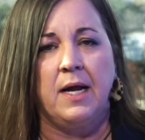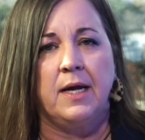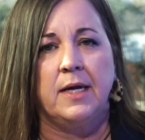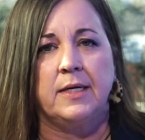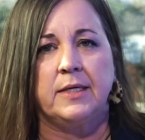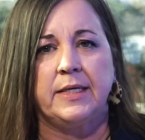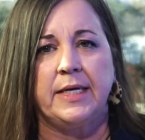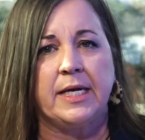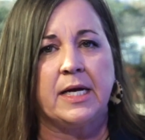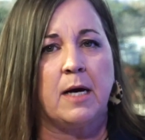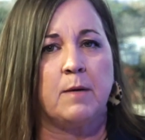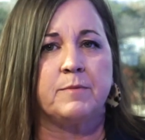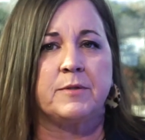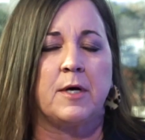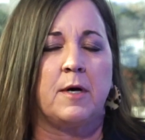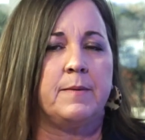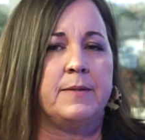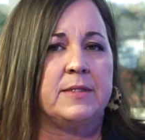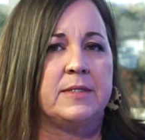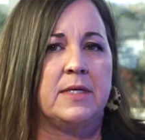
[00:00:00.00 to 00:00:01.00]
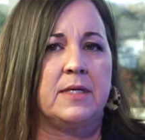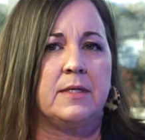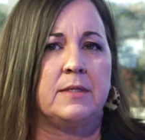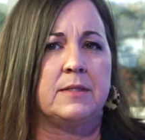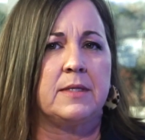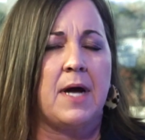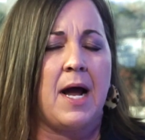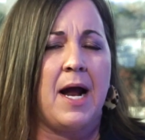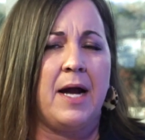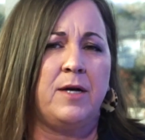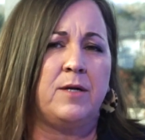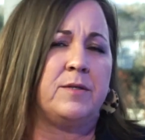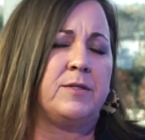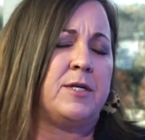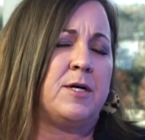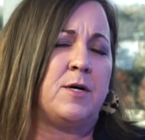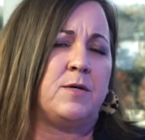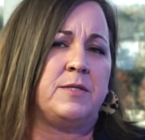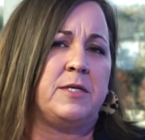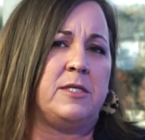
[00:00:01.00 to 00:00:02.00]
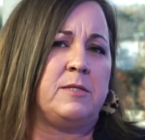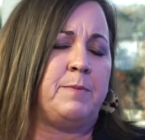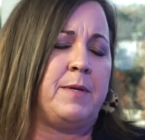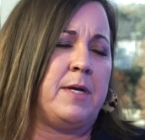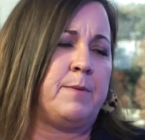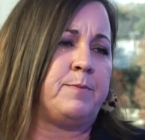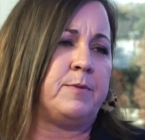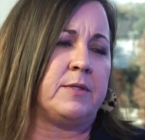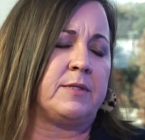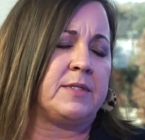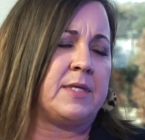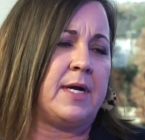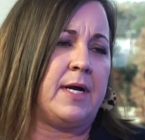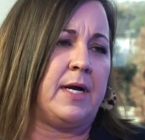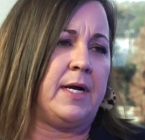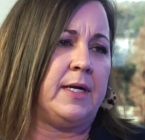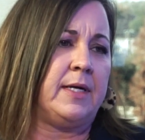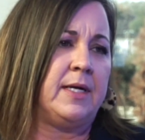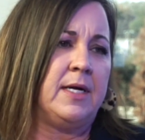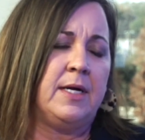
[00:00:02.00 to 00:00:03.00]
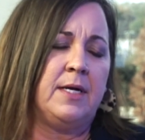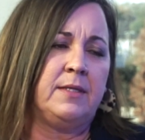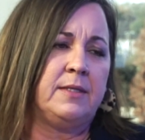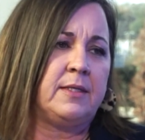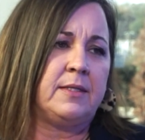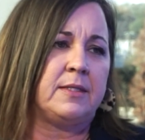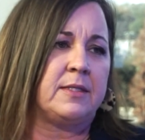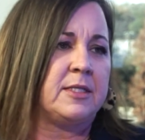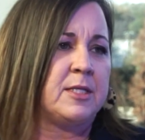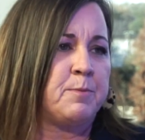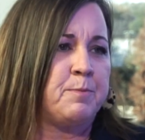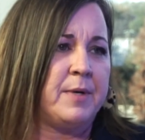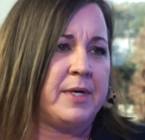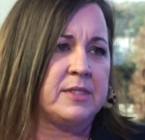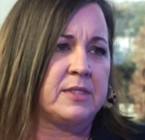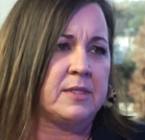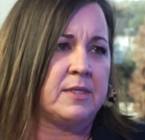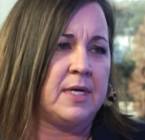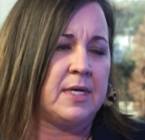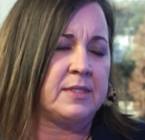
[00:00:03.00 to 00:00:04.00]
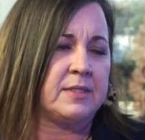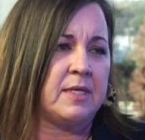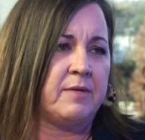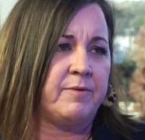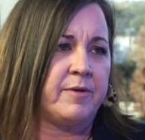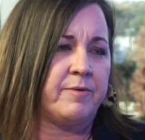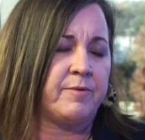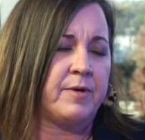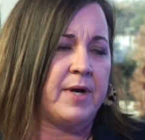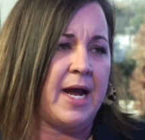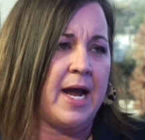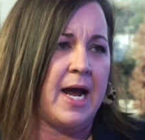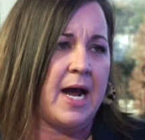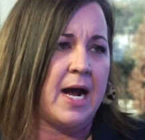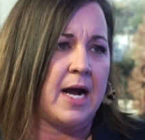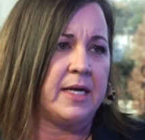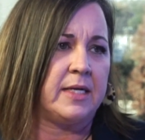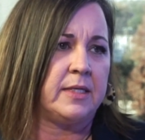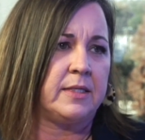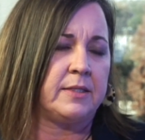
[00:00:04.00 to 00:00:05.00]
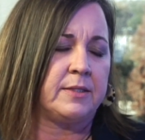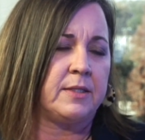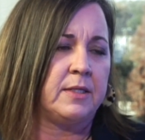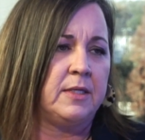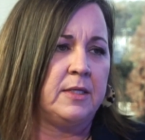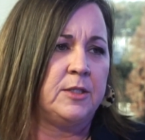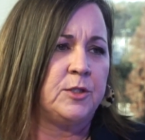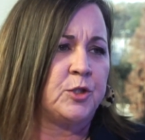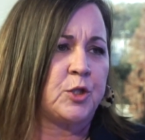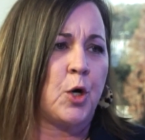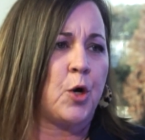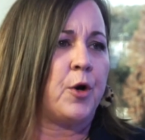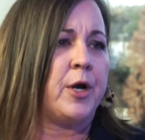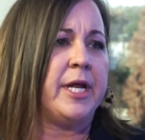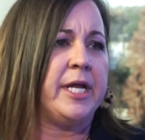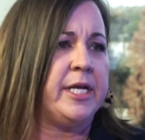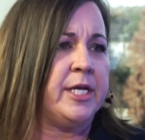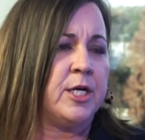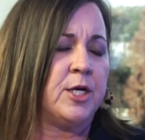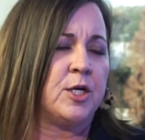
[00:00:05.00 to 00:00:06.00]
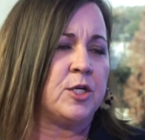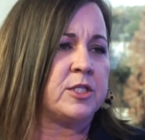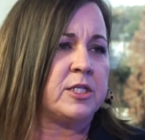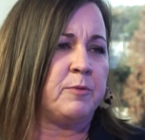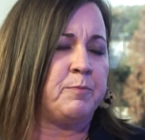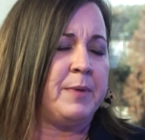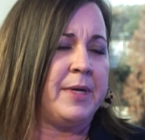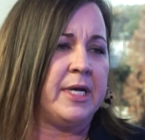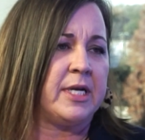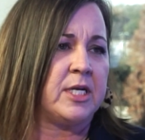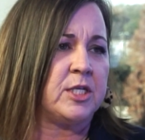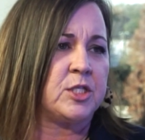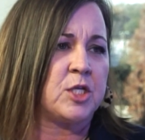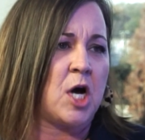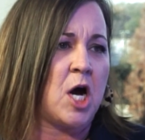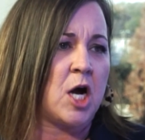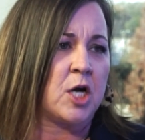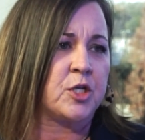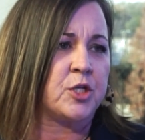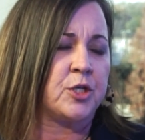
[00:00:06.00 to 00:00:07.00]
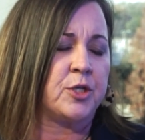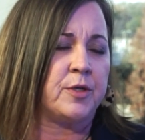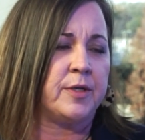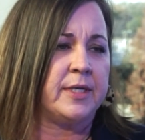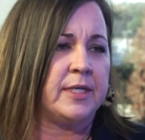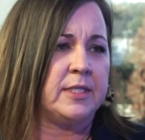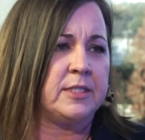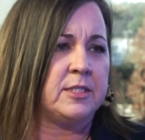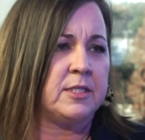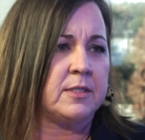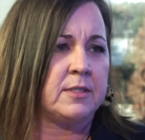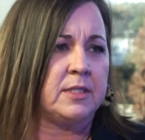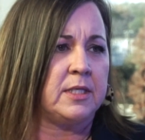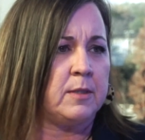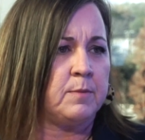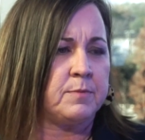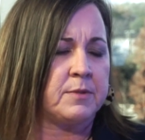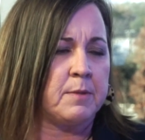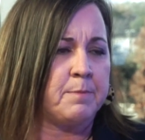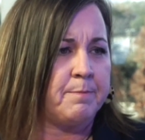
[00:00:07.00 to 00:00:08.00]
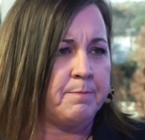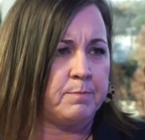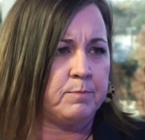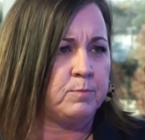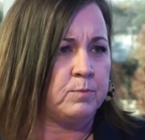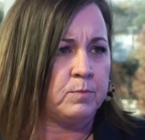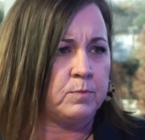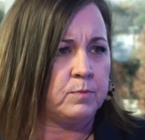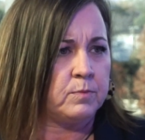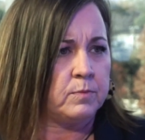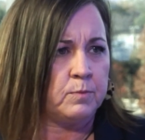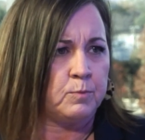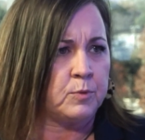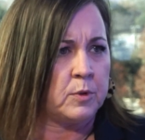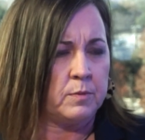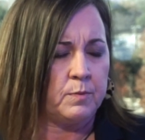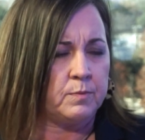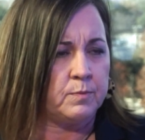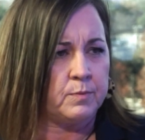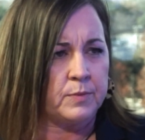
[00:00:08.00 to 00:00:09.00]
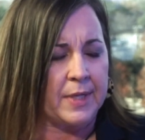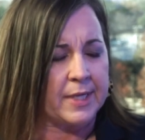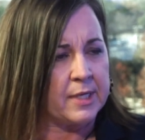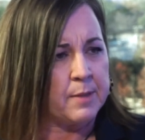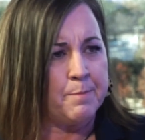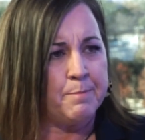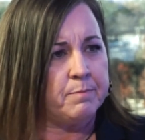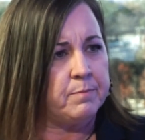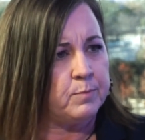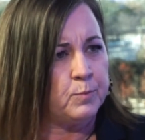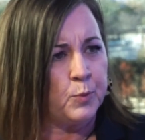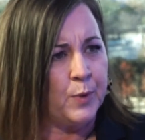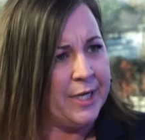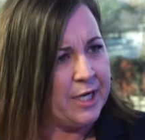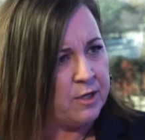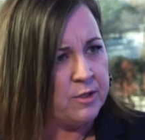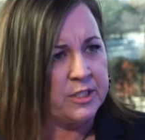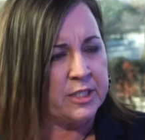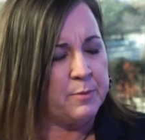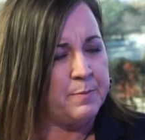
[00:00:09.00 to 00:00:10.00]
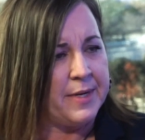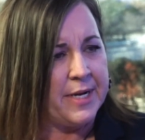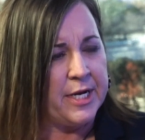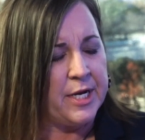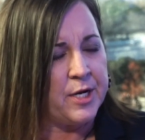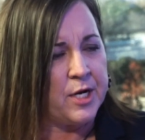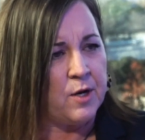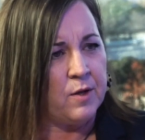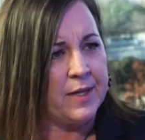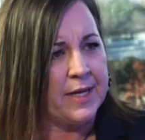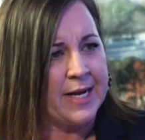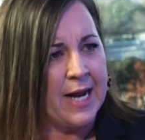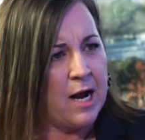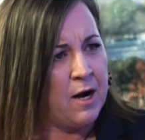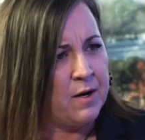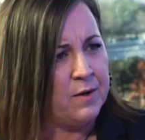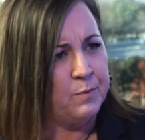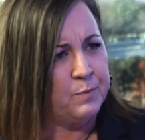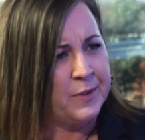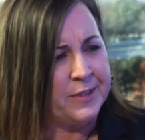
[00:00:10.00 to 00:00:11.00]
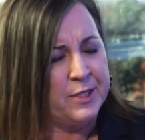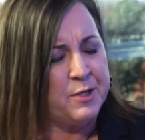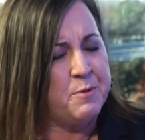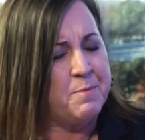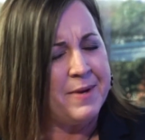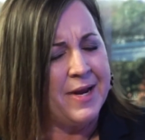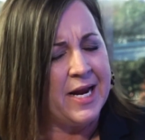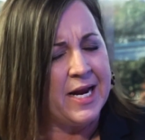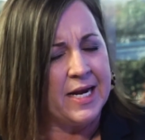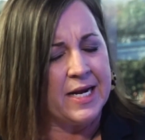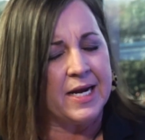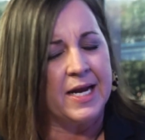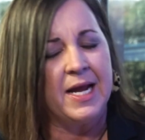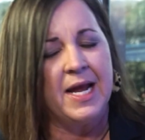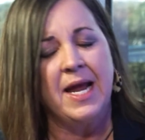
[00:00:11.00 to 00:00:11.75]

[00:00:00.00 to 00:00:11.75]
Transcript: he comes home and says, I don't know, these people say this is the best class they've ever had in 30 years of being a doctor, and it just seems weird to me, like, what do you mean?